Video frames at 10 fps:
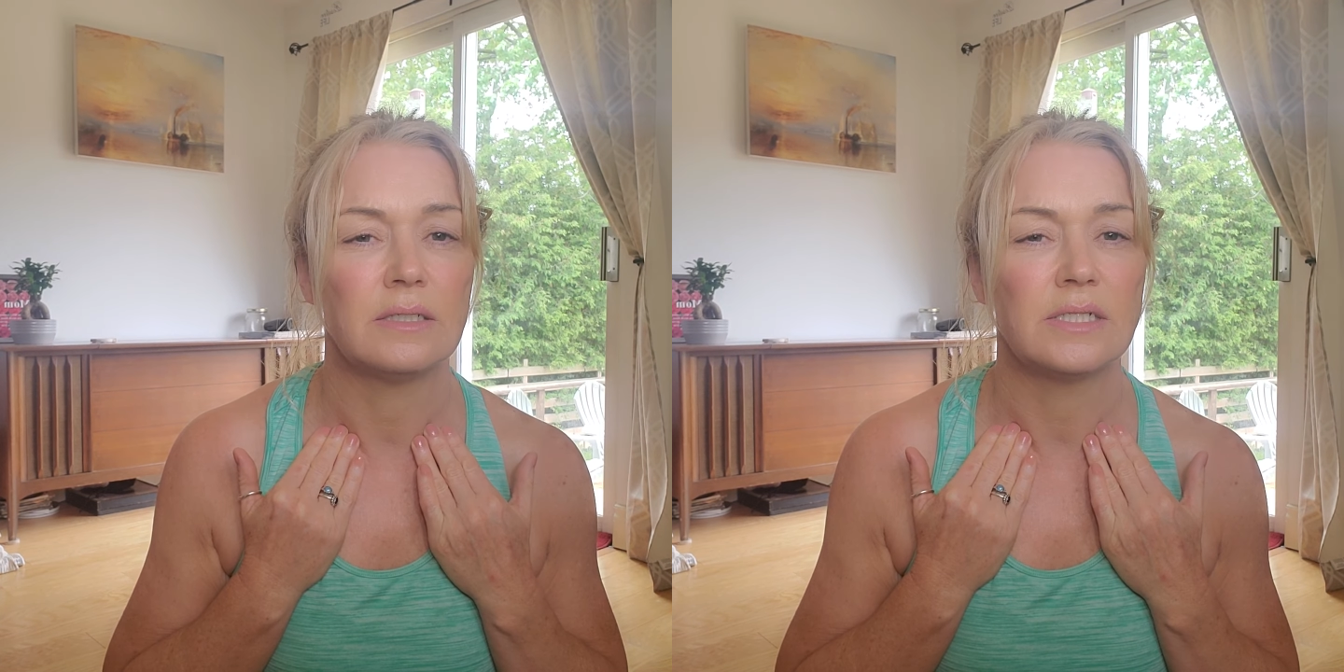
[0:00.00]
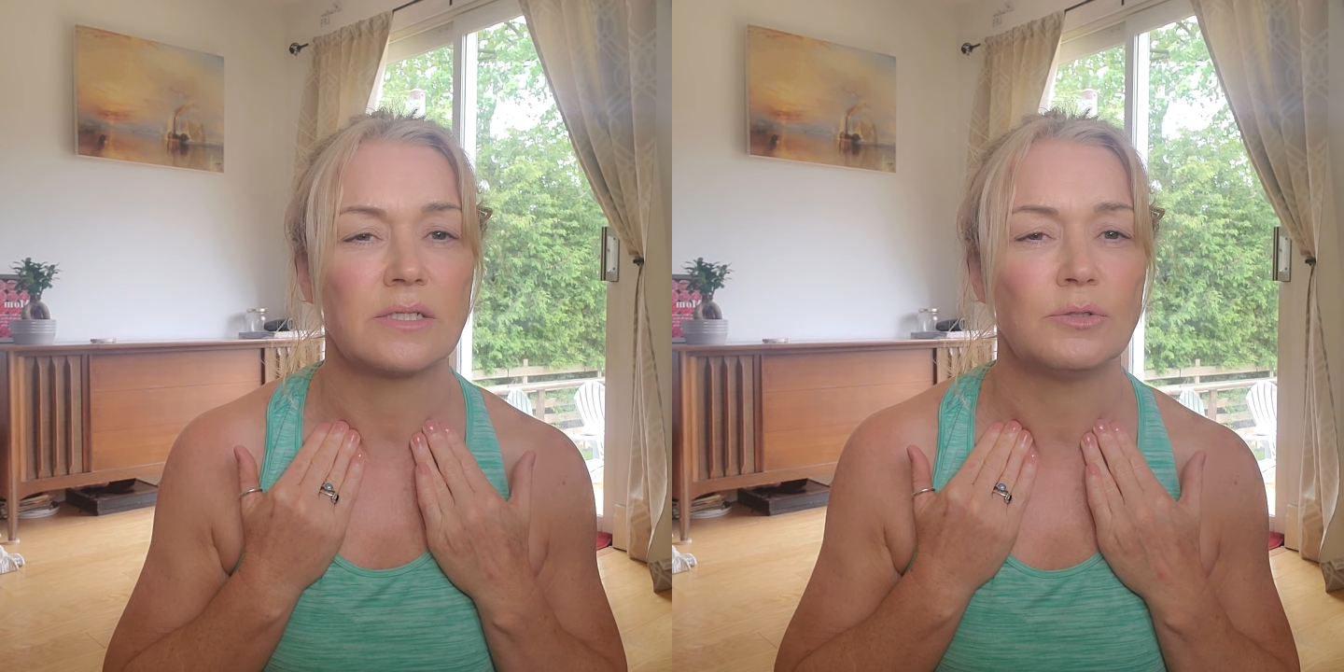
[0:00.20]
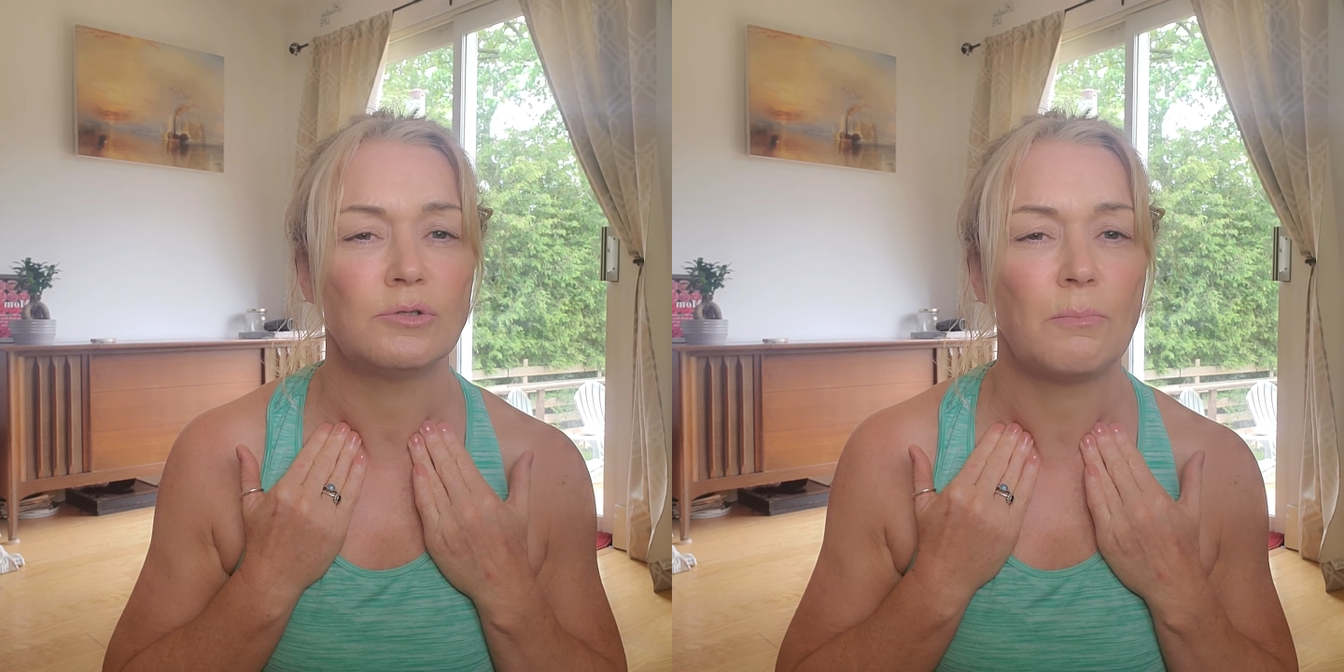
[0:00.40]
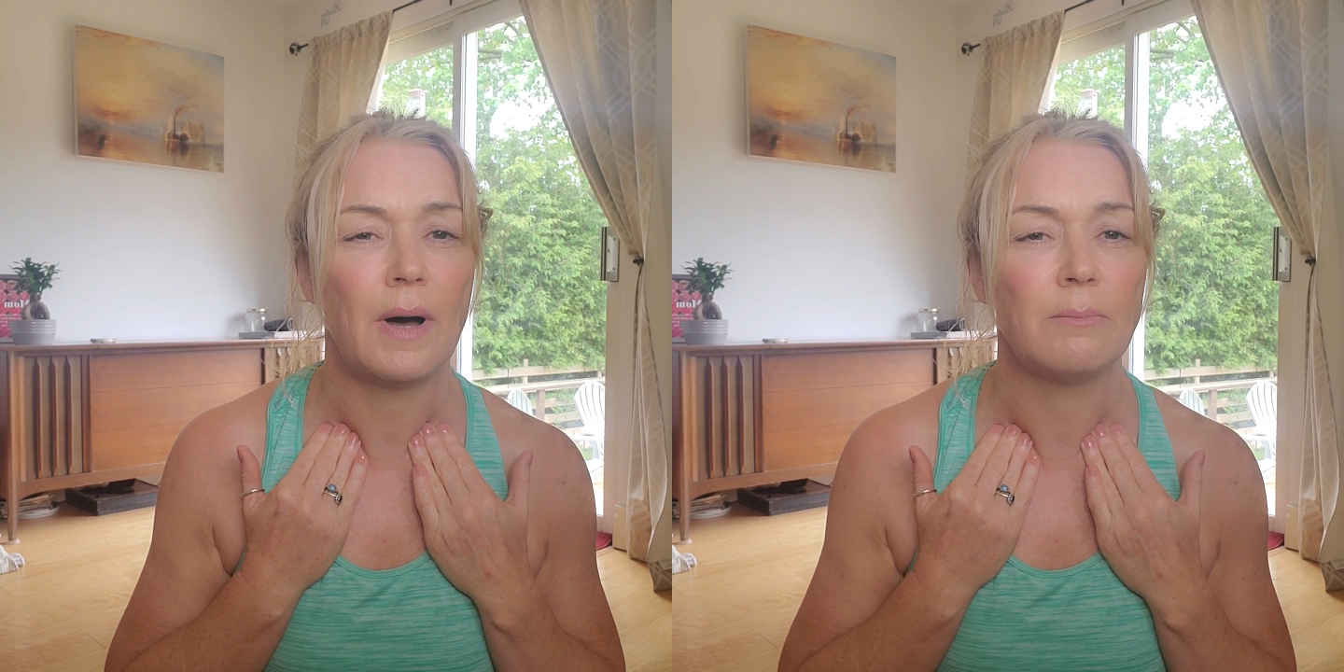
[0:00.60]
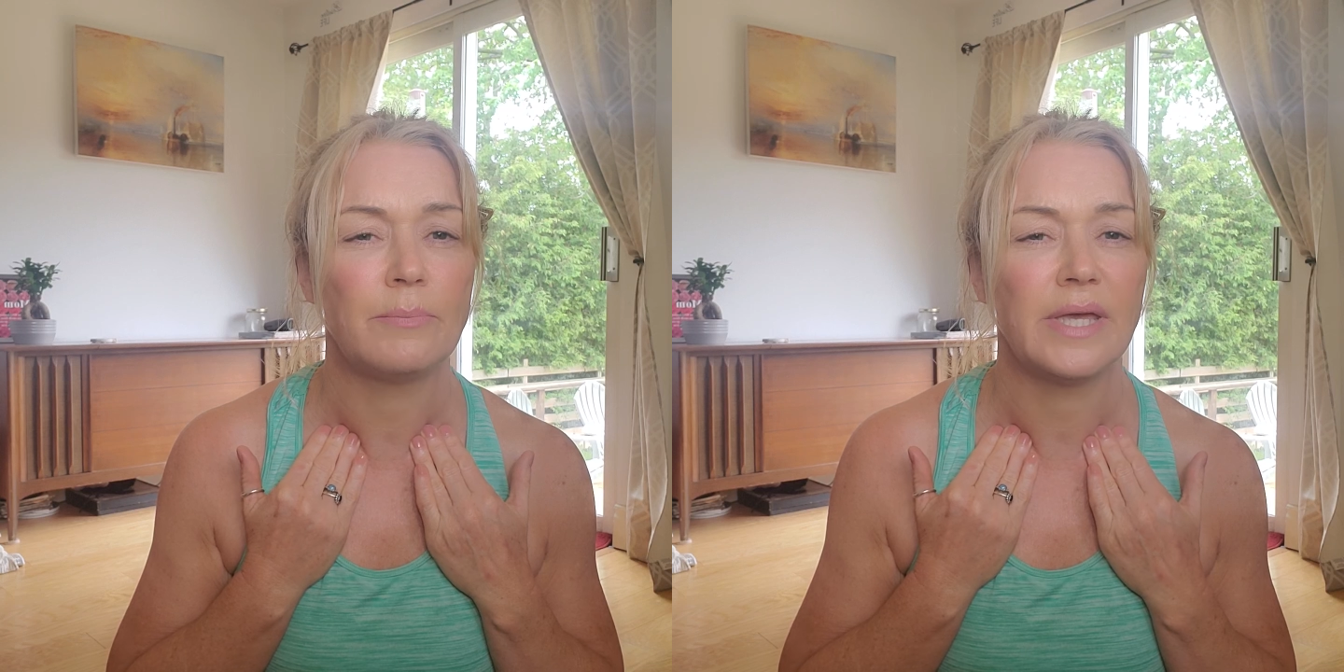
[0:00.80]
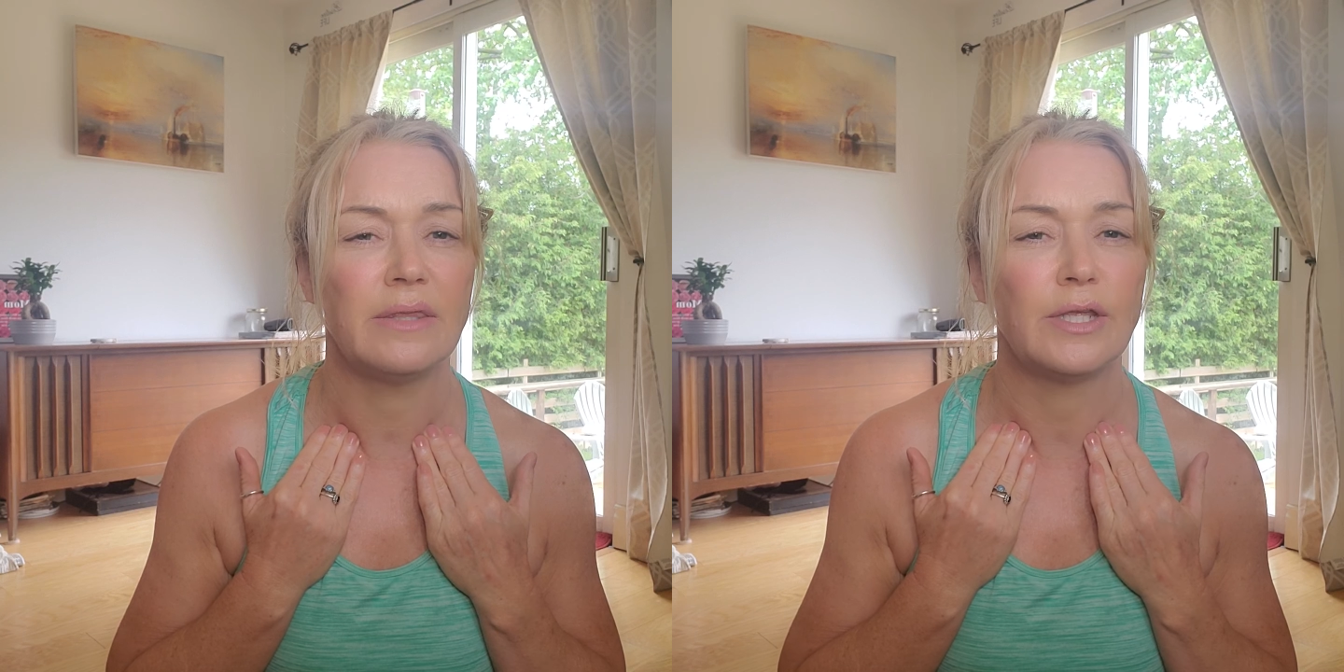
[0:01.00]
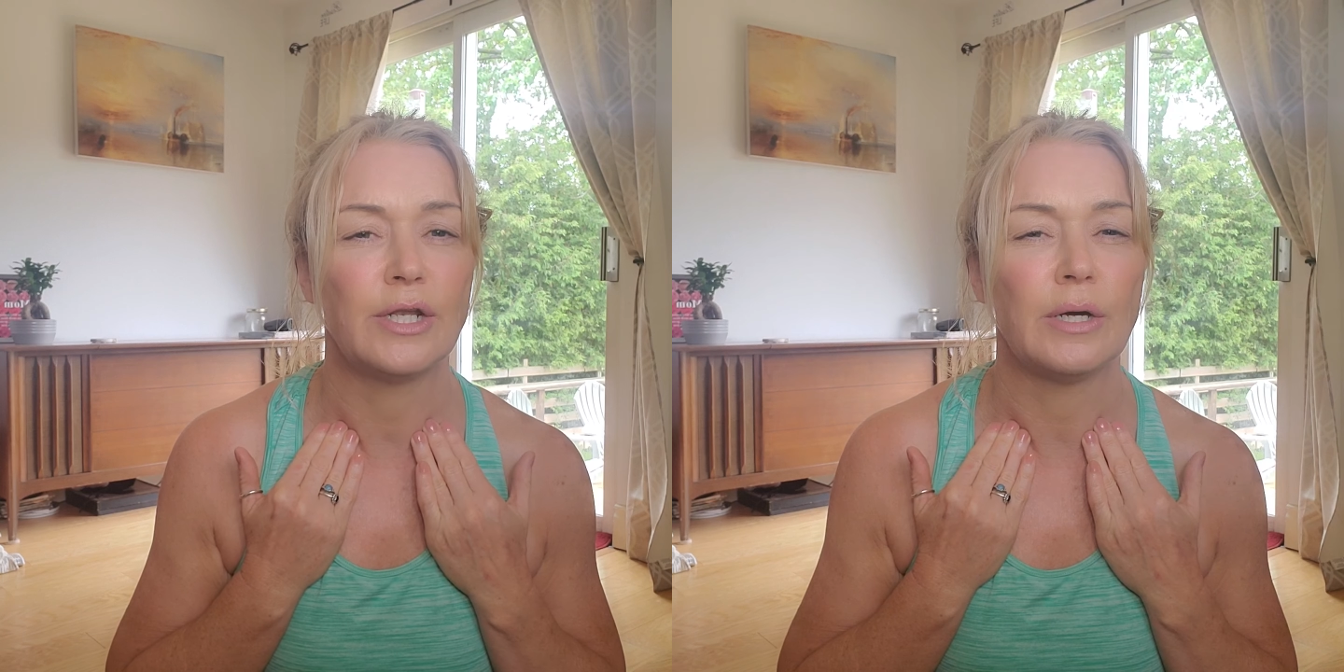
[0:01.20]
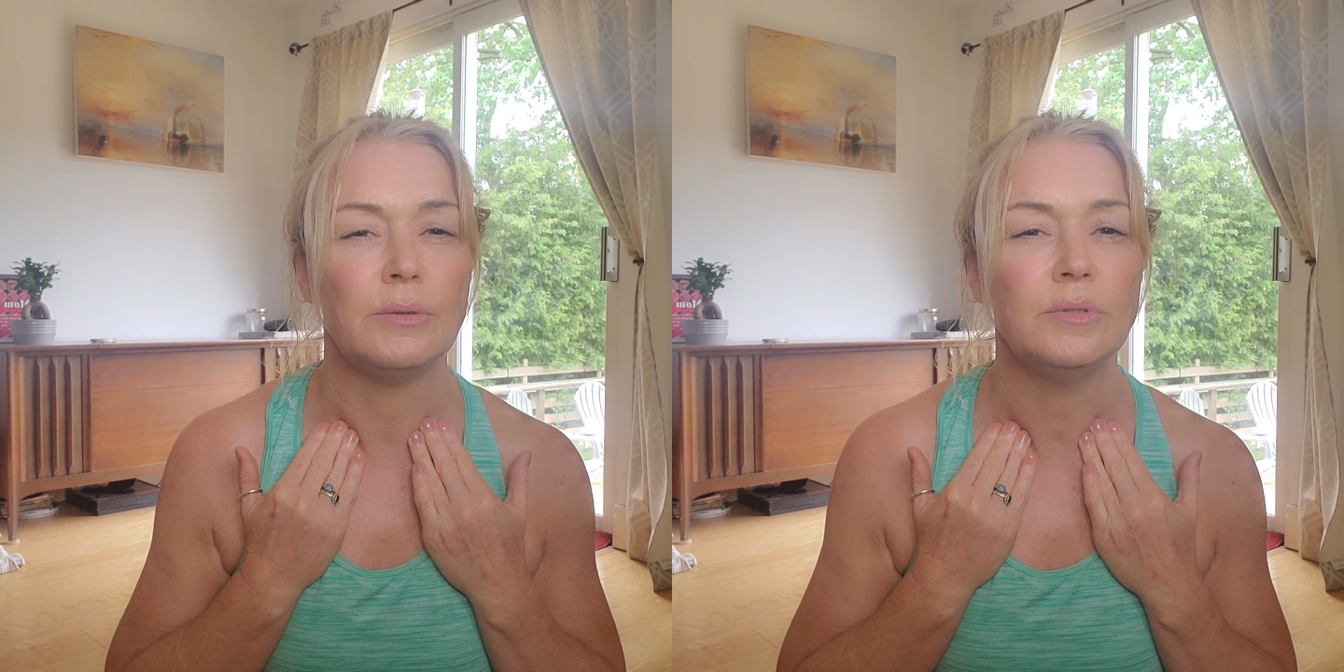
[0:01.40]
It's called pumping the
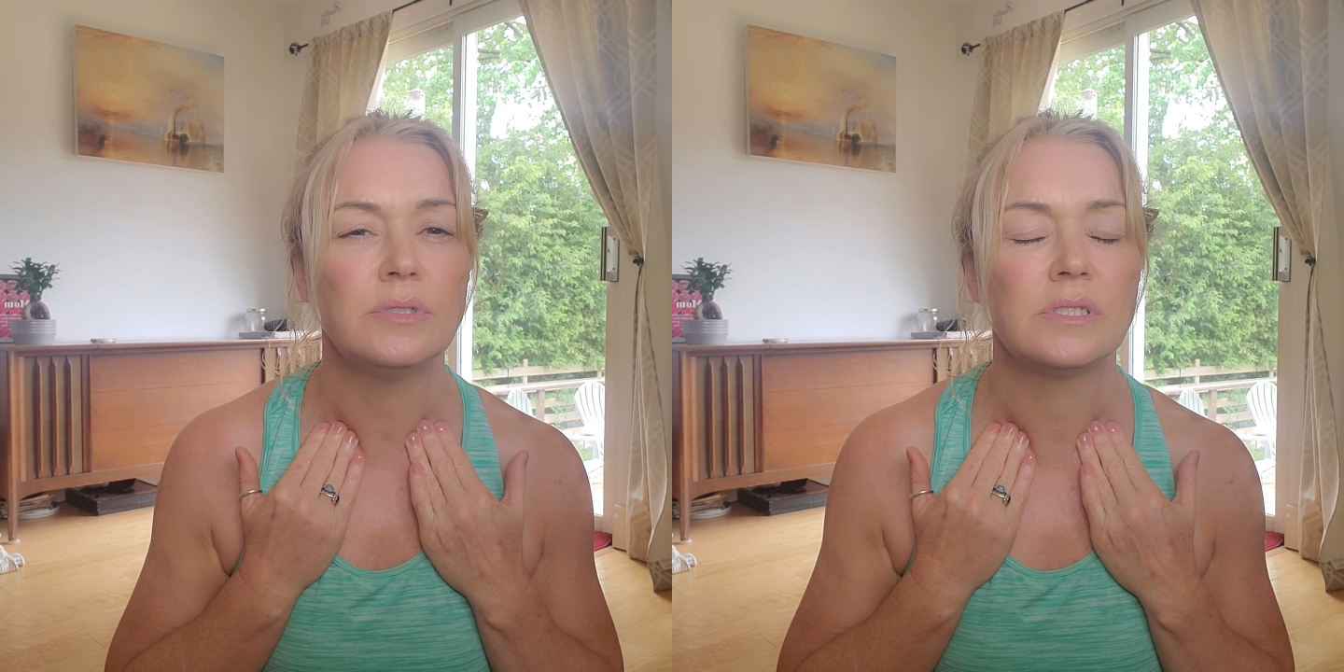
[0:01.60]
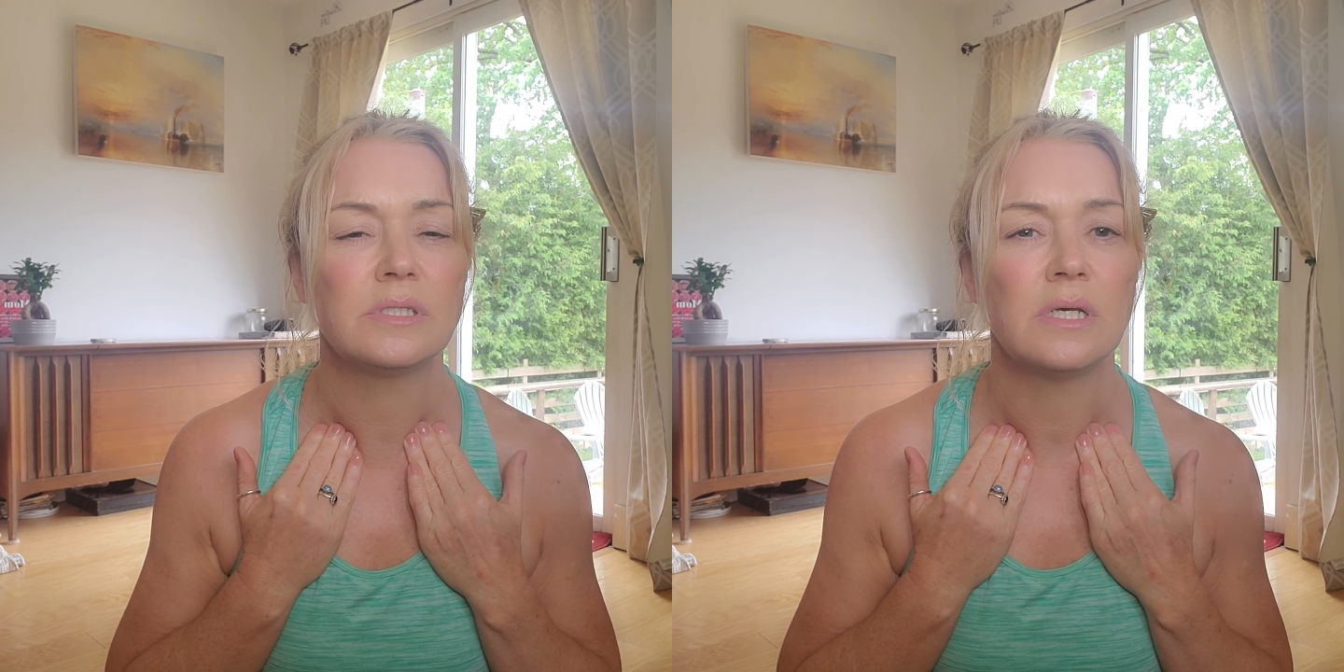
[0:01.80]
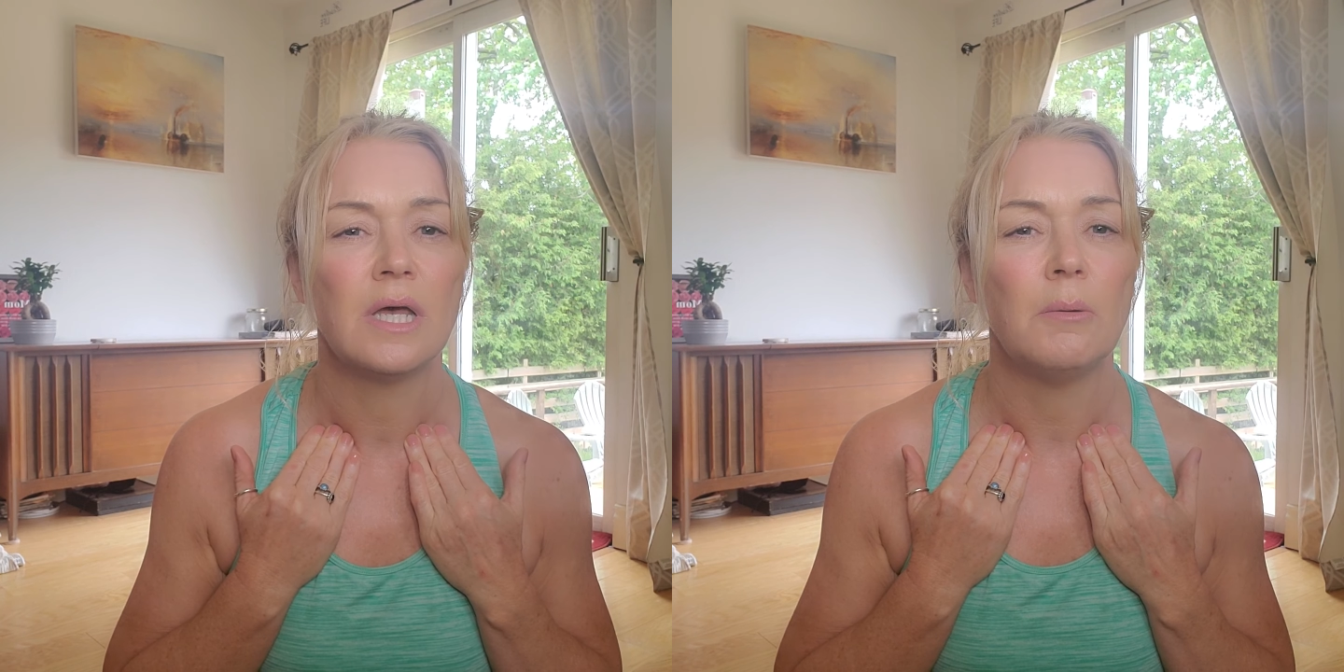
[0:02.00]
nodes,